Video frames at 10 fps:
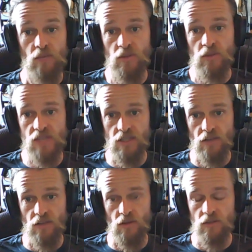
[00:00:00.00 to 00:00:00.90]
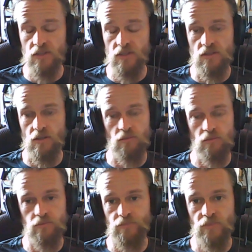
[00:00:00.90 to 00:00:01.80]
On saying that though, these,
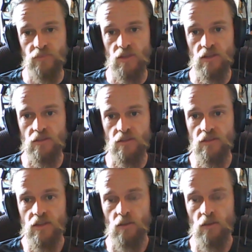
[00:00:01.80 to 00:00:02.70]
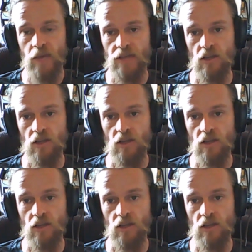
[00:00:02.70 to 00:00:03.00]
they're not bad.